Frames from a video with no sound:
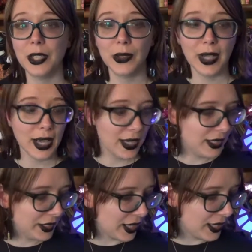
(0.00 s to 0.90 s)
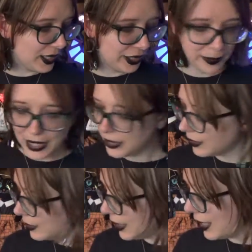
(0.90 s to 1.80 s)
you guys. That is
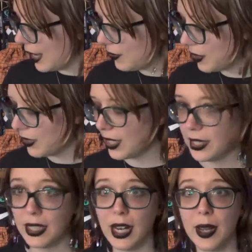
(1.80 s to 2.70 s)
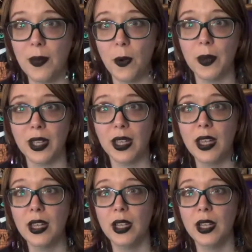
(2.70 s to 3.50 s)
basically everything that I am hoping